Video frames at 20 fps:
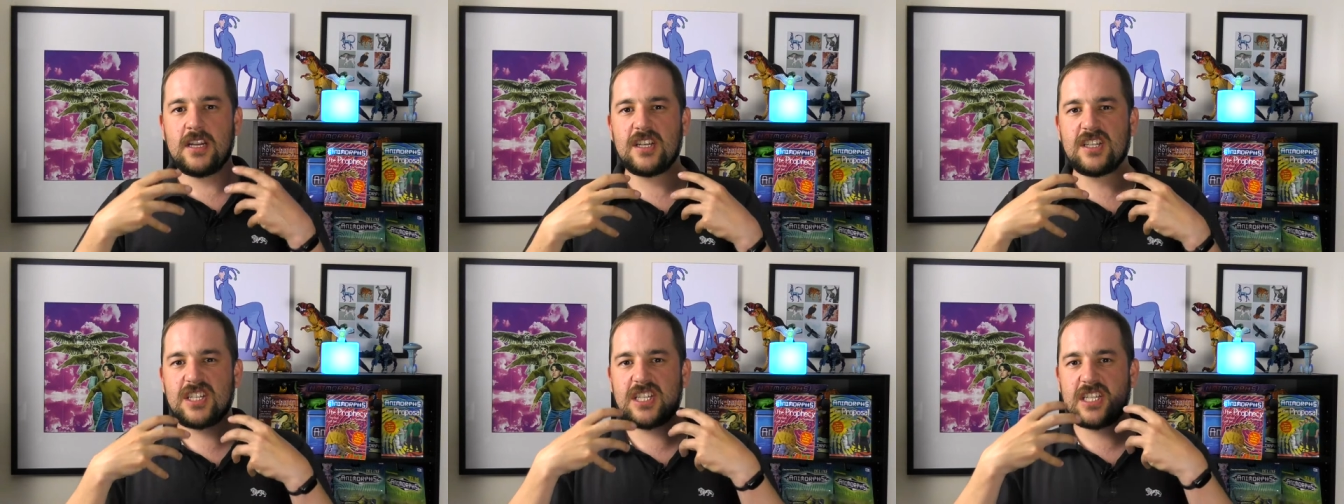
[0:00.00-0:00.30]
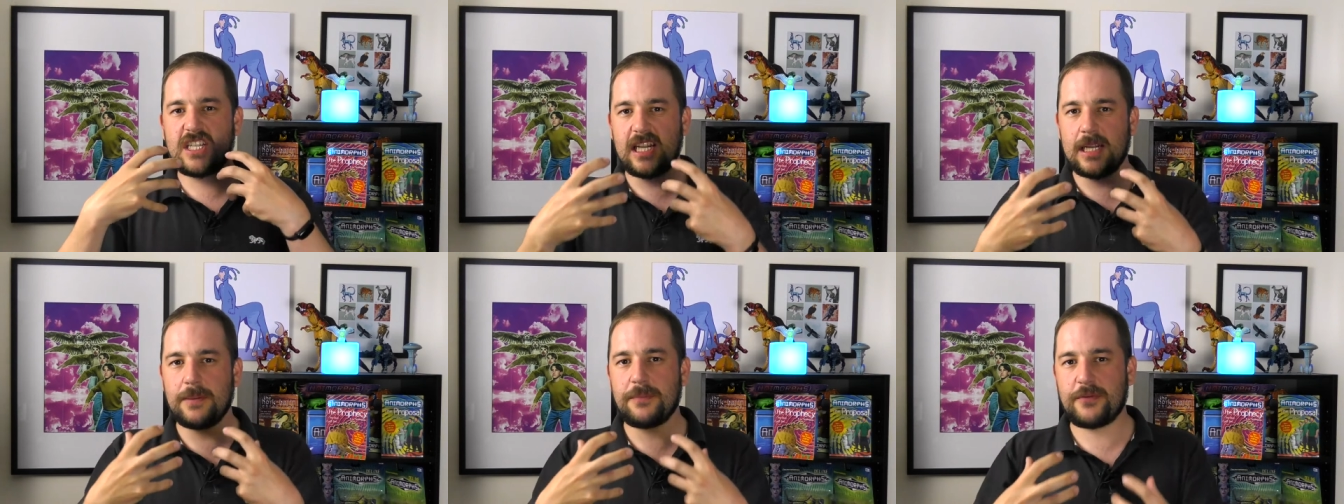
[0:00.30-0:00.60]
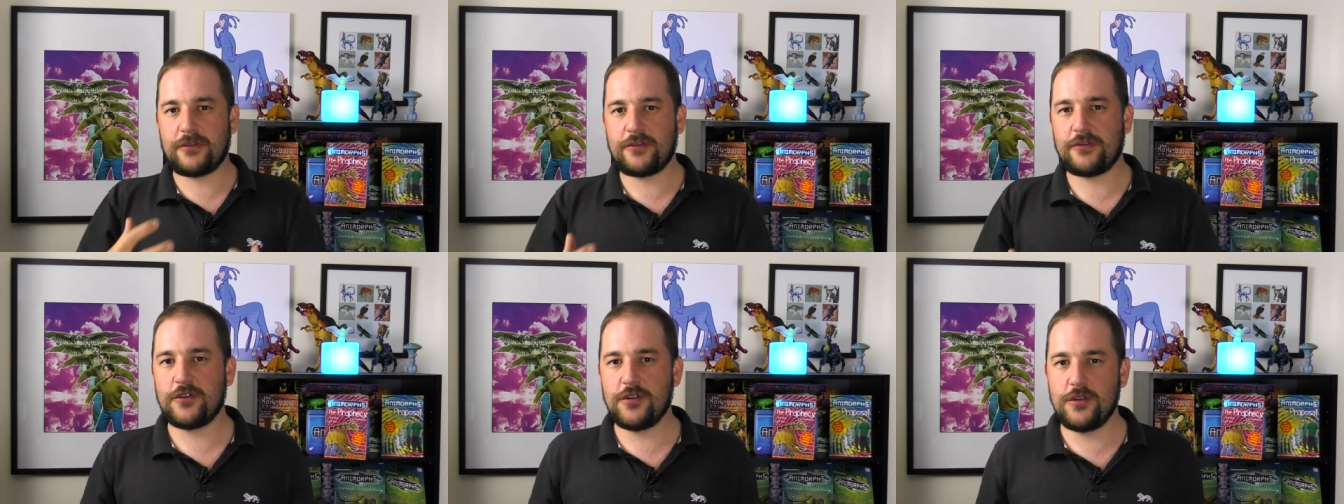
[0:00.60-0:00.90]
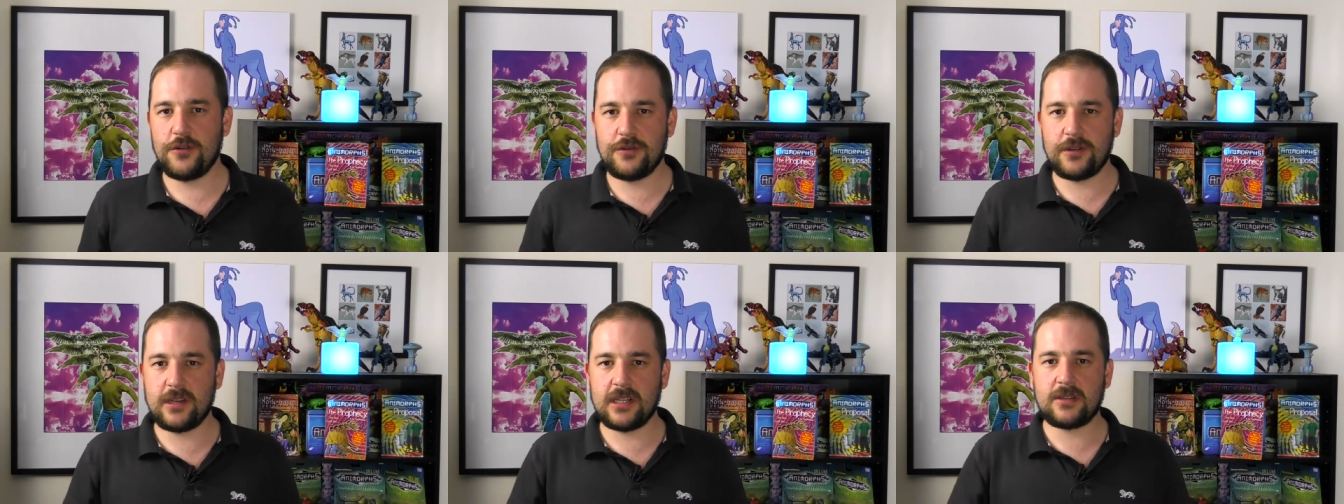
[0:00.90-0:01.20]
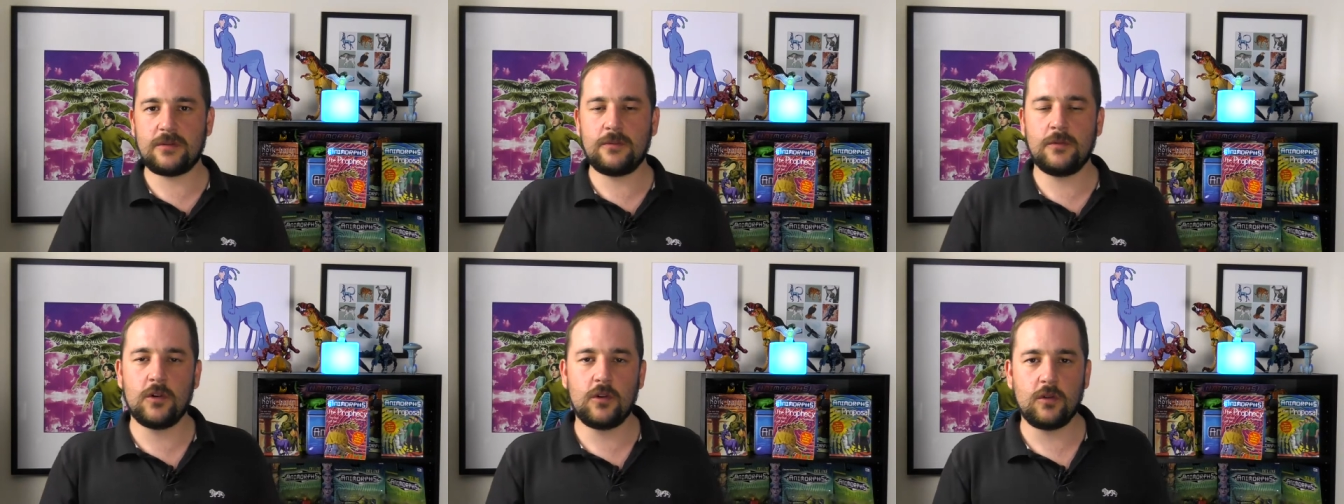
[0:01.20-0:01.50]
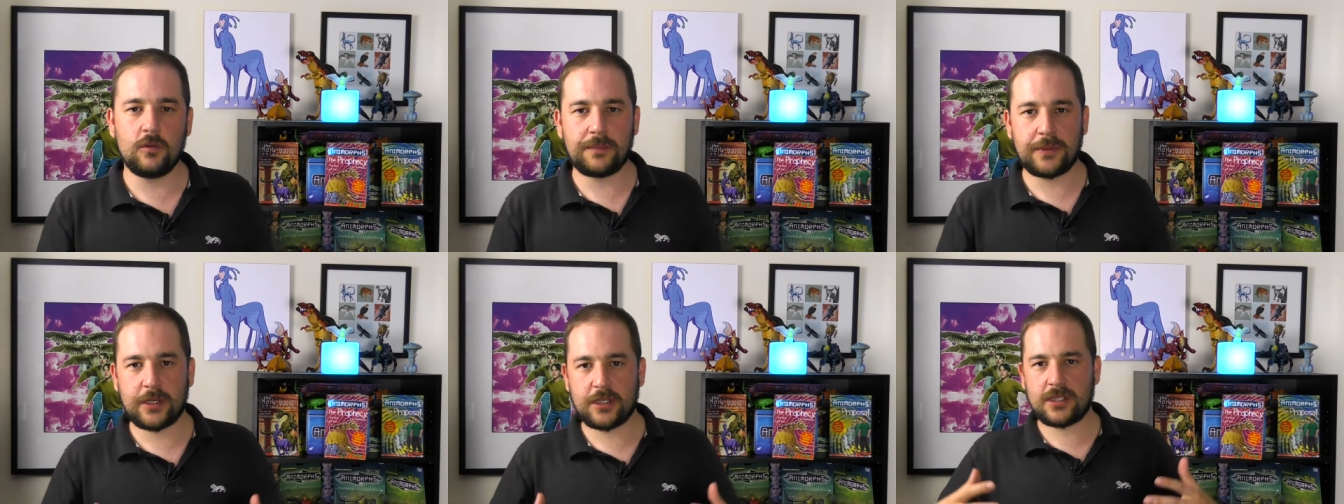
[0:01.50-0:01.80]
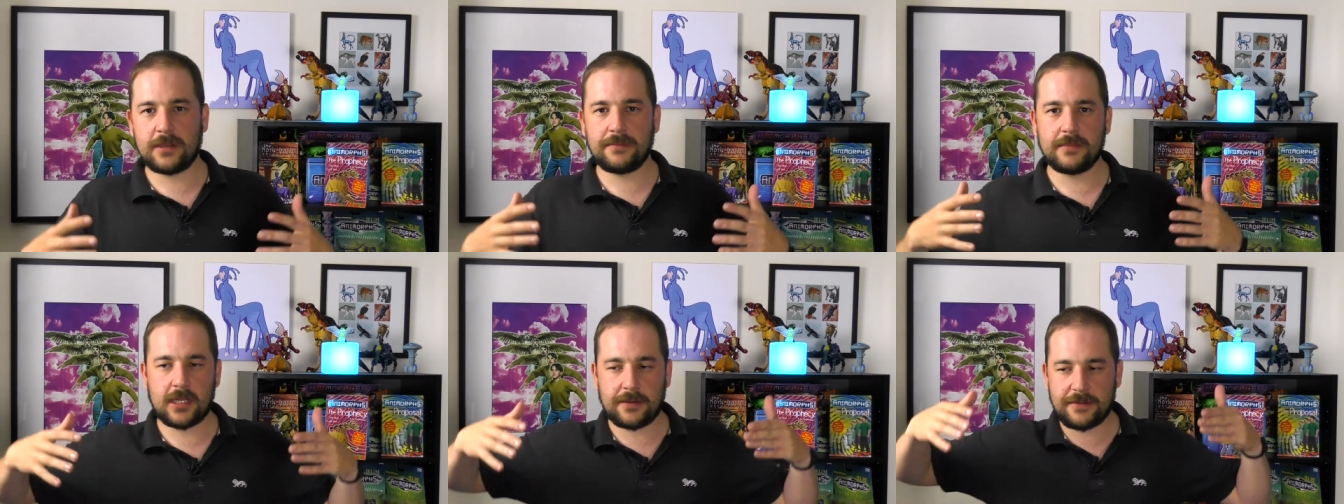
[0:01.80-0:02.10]
slip through this wall, but
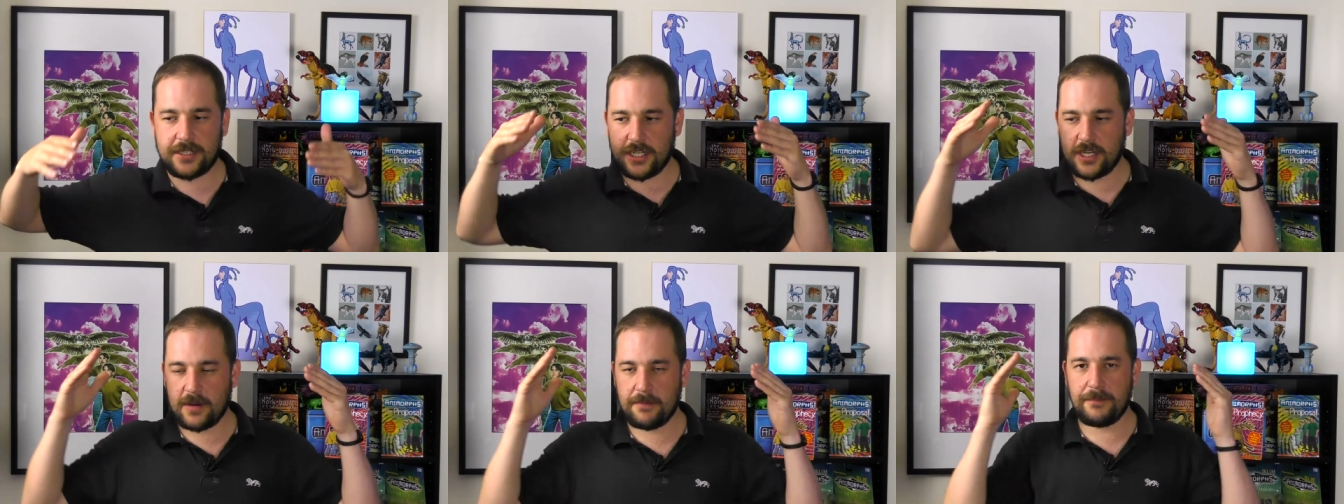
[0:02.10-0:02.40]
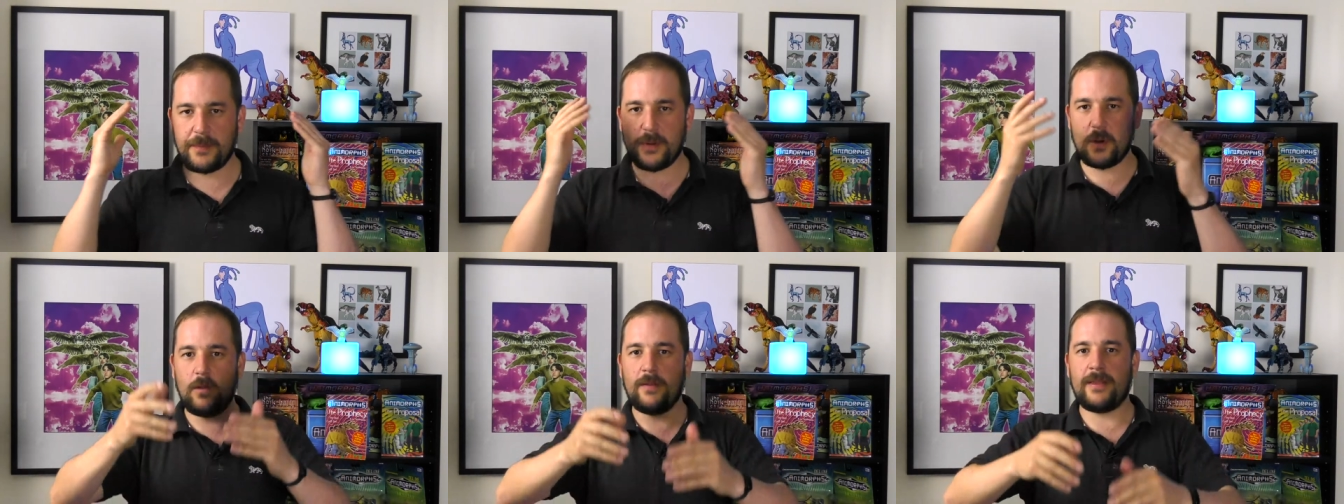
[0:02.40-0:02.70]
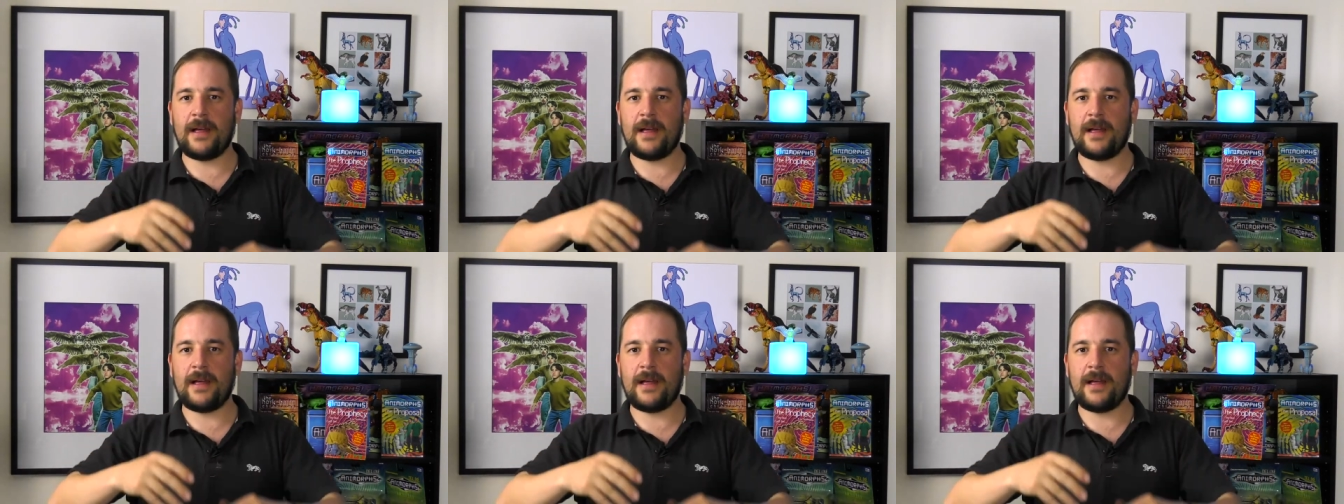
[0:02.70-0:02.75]
sometimes she can build